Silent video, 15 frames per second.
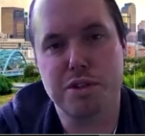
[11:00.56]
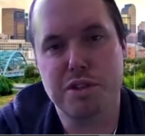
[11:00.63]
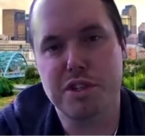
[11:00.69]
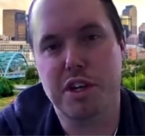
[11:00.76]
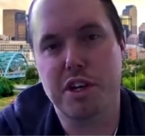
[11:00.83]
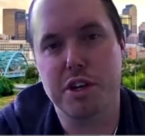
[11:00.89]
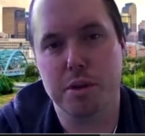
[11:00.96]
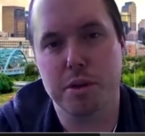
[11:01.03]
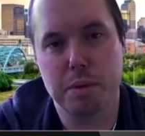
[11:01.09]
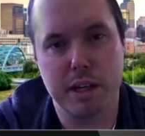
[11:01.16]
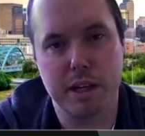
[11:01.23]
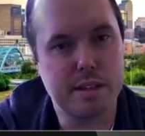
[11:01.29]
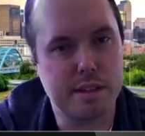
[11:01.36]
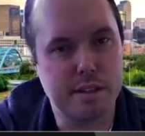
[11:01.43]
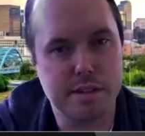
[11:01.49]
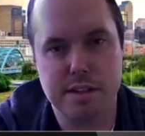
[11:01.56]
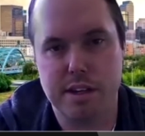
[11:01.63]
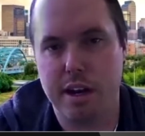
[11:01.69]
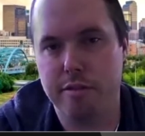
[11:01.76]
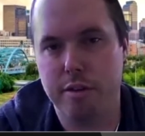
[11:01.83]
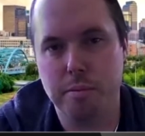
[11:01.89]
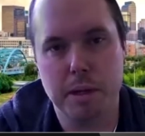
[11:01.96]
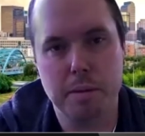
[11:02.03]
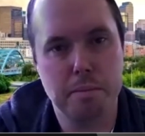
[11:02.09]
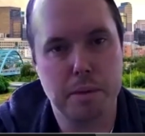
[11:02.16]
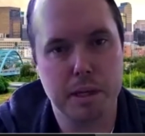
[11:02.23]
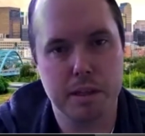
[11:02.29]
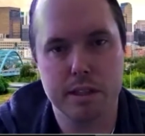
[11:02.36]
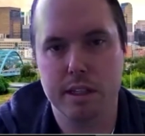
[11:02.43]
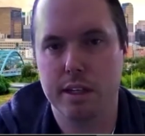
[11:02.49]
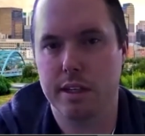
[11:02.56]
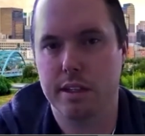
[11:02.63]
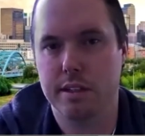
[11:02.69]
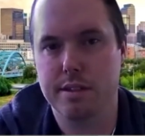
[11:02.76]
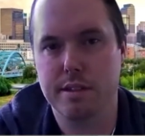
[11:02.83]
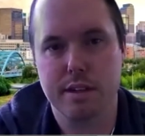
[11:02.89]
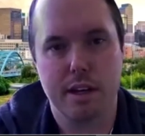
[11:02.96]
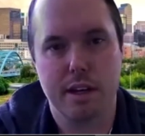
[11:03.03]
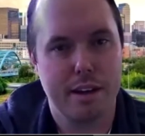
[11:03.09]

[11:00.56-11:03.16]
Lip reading: secure places, government buildings,